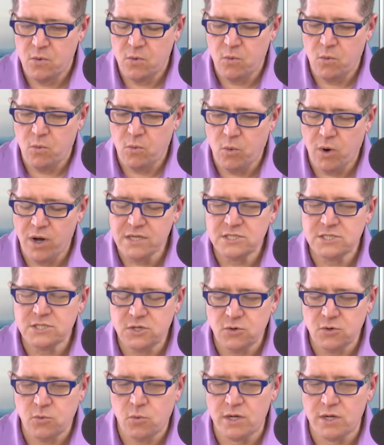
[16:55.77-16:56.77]
what do
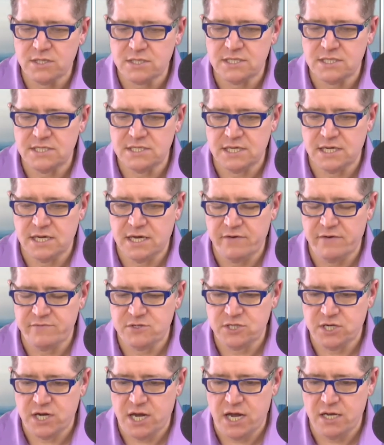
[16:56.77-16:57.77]
you want to see have
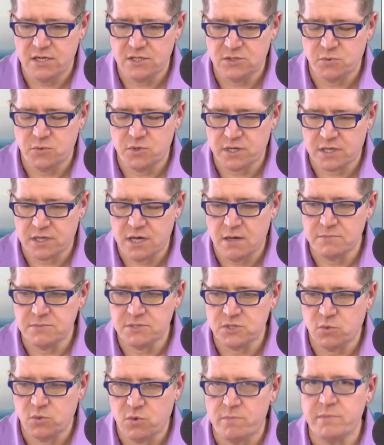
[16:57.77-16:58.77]
changed when it comes
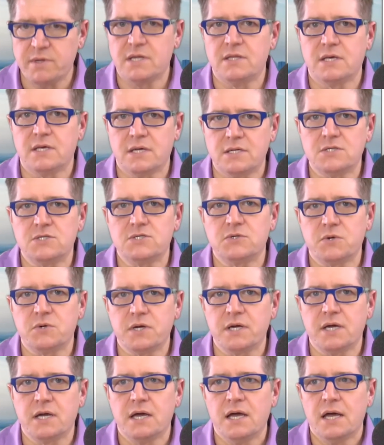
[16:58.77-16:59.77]
to women in the
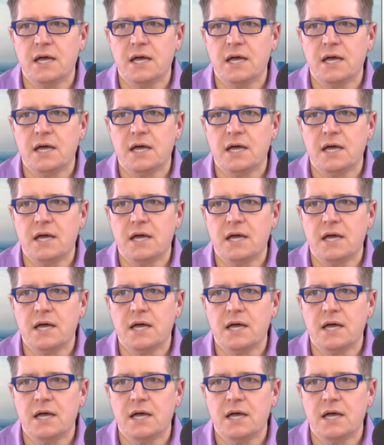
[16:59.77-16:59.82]
industry,